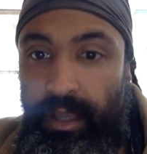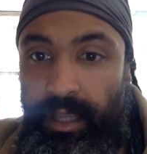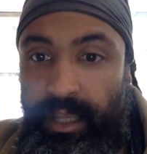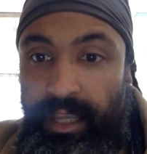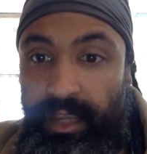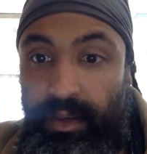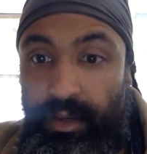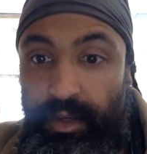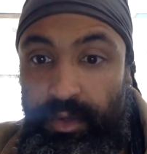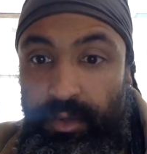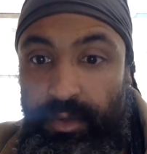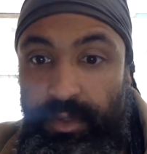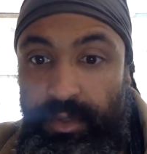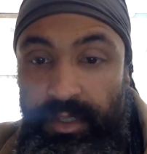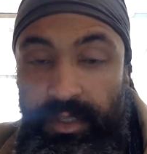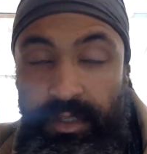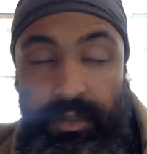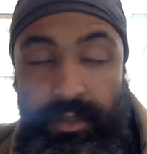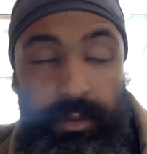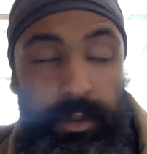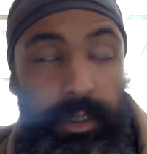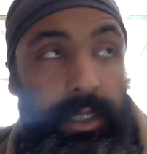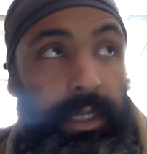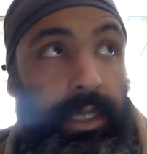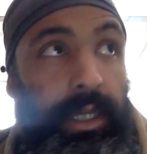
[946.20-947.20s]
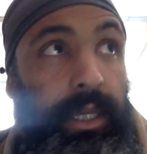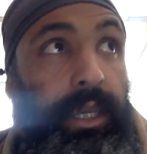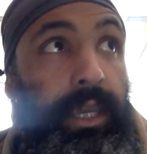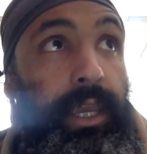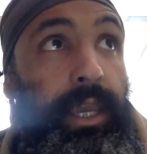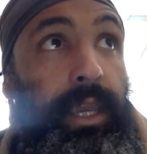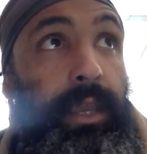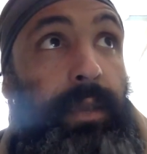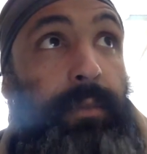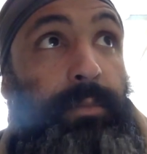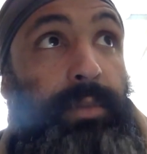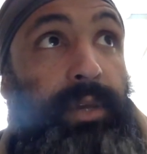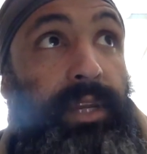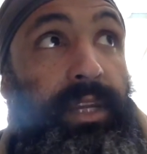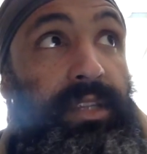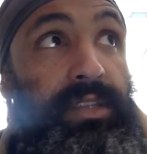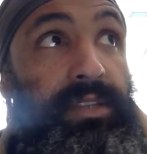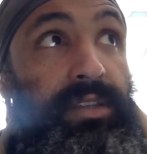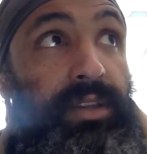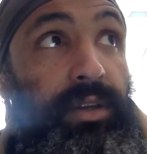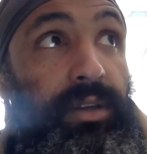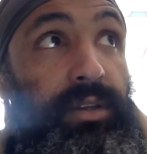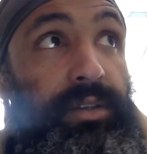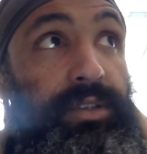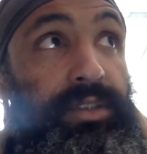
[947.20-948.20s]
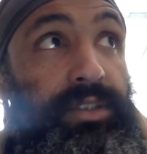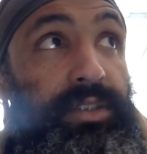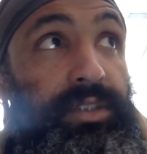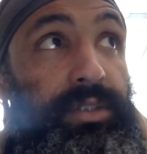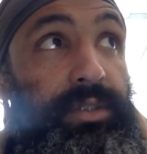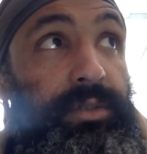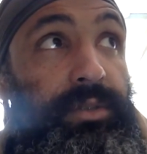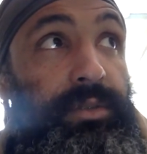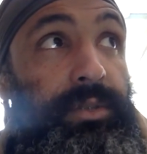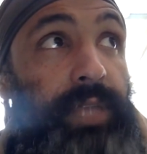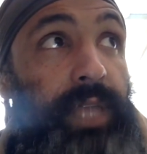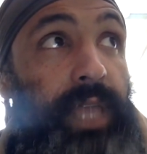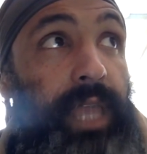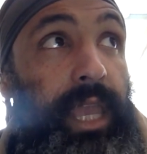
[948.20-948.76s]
characteristic to it, but it's also